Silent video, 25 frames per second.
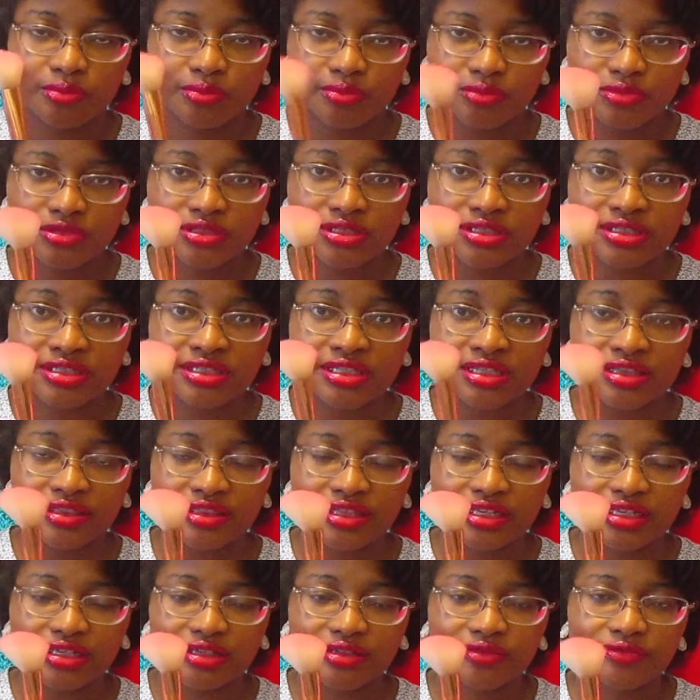
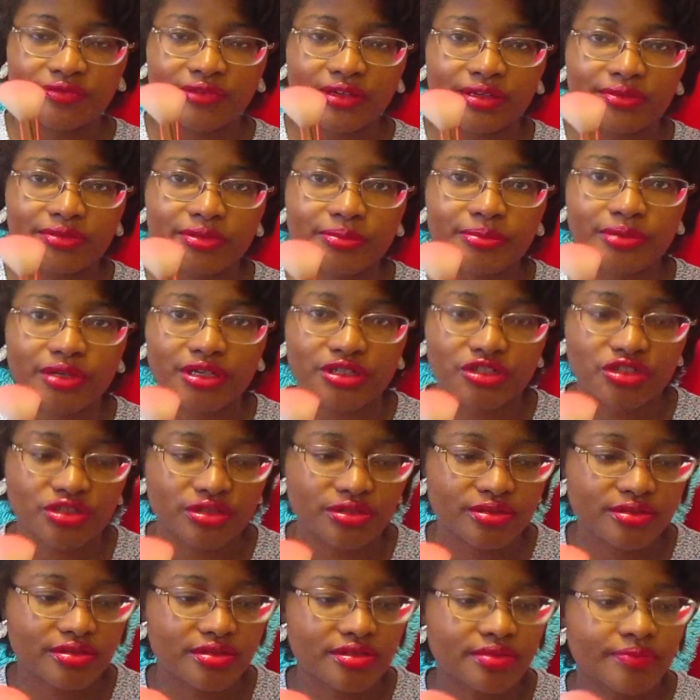synthetic fibered
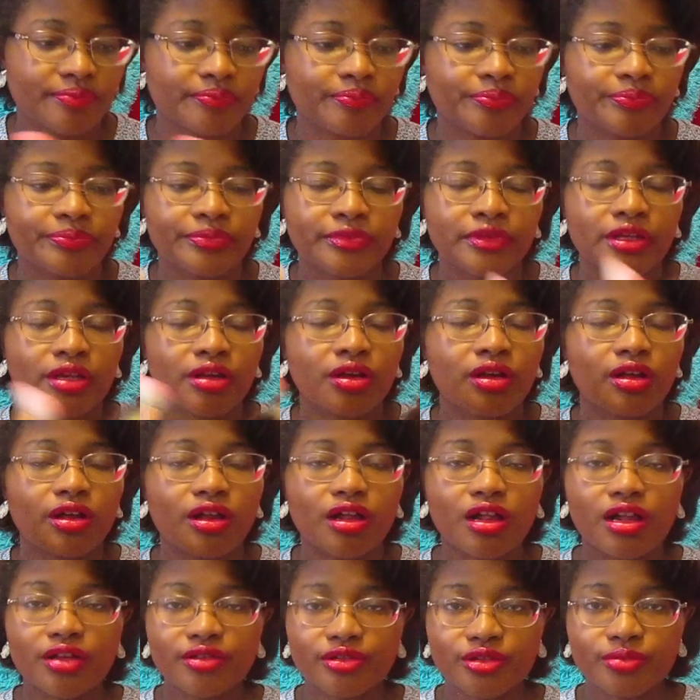brushes.
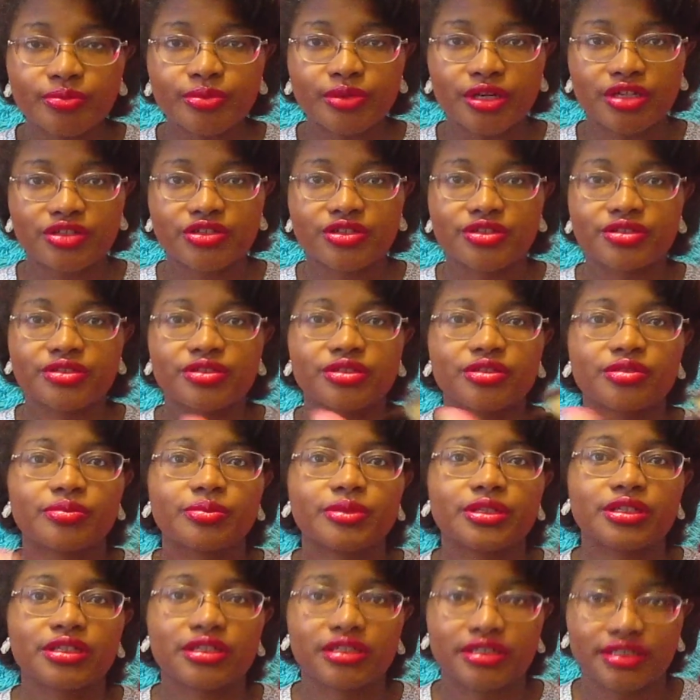All your brushes need to
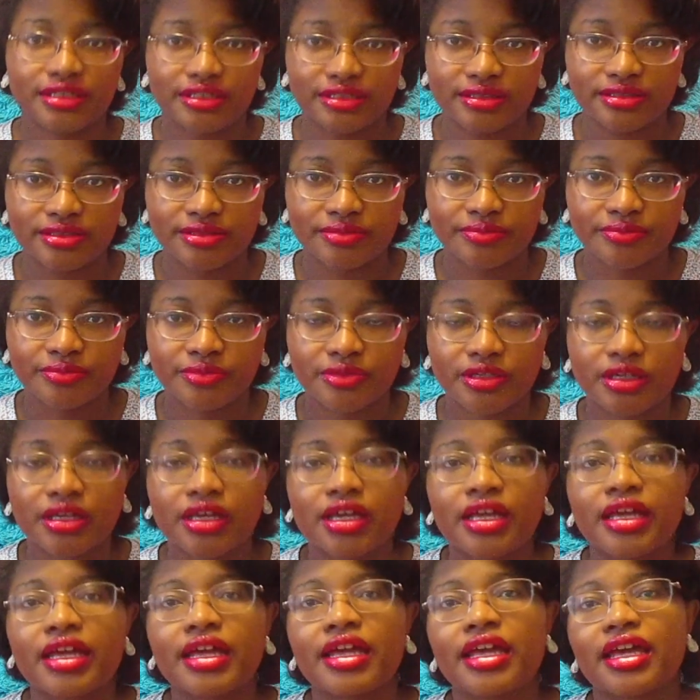be cleaned,
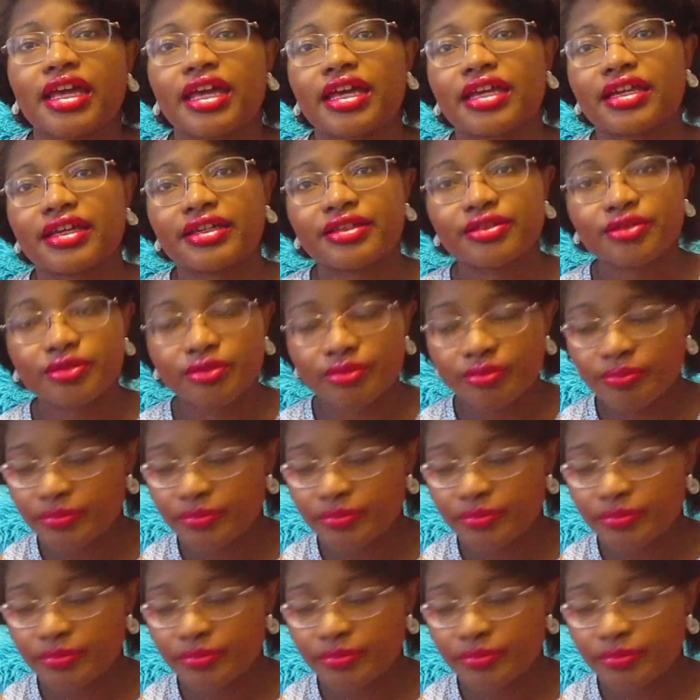and I know